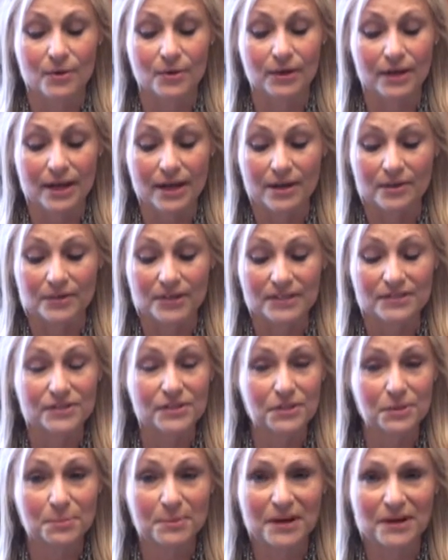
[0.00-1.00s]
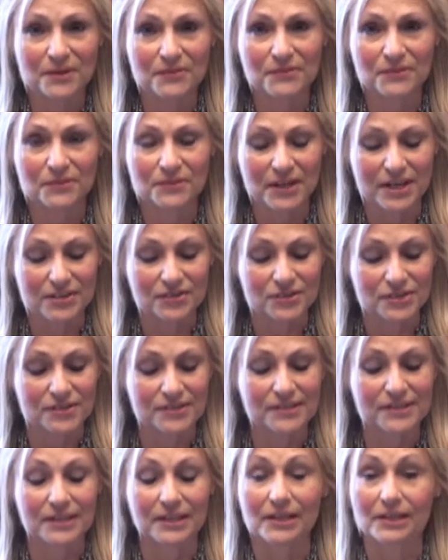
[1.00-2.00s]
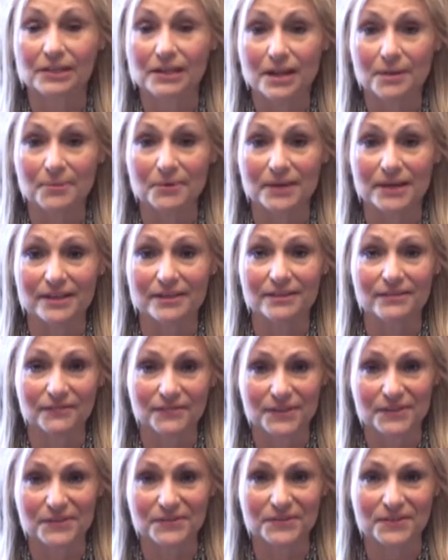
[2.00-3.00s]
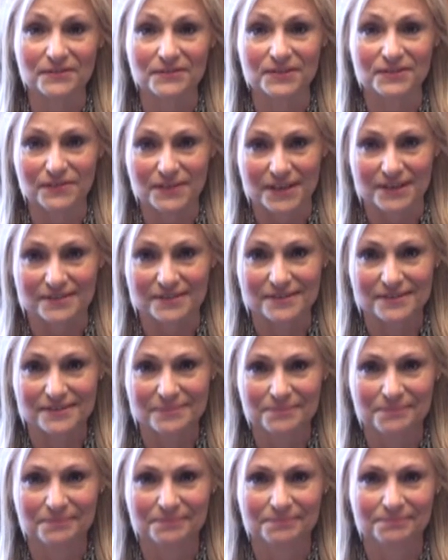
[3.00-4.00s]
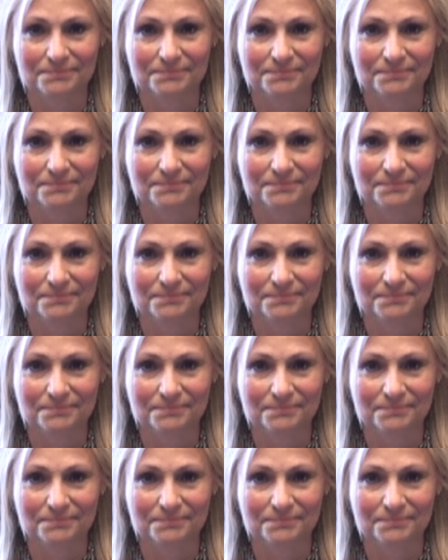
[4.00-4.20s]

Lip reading: on how these two powerful nations can collaborate in the field of defense.